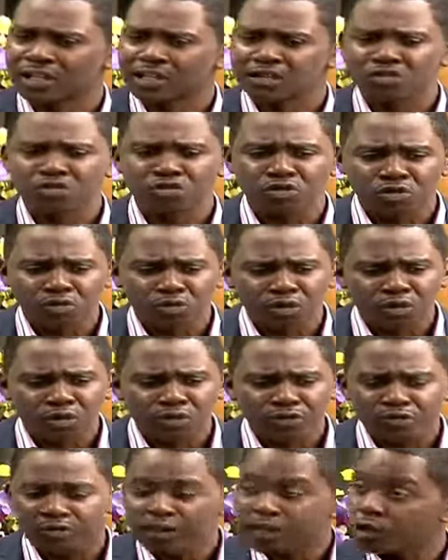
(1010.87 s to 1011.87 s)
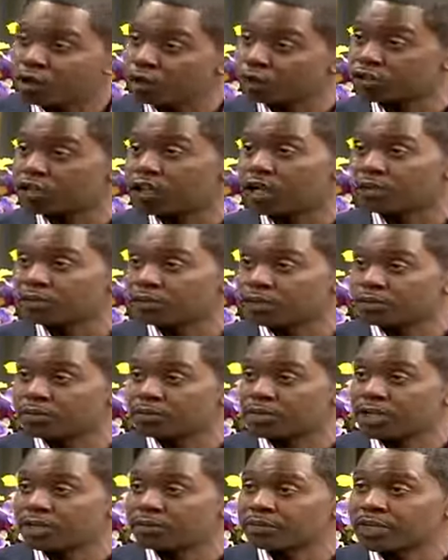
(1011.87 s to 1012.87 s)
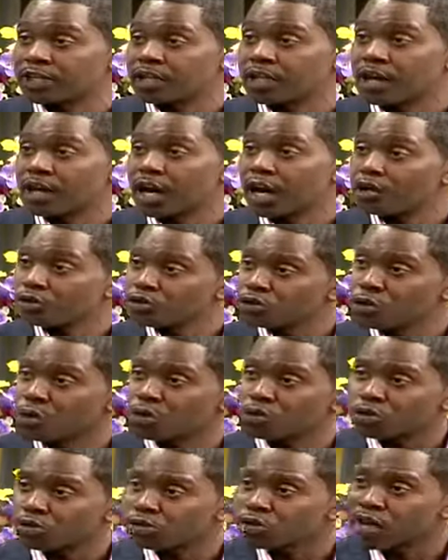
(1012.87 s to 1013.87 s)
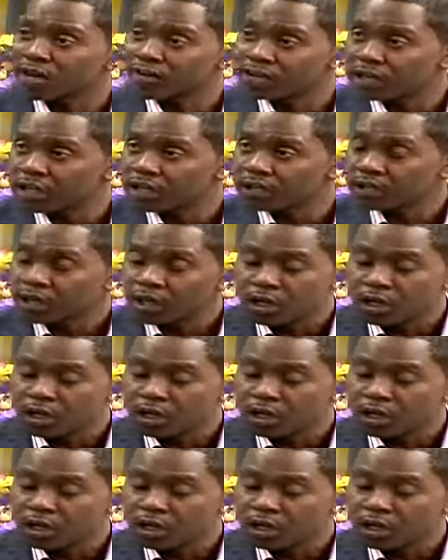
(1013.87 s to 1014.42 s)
You feel locked out sometimes. How do you also navigate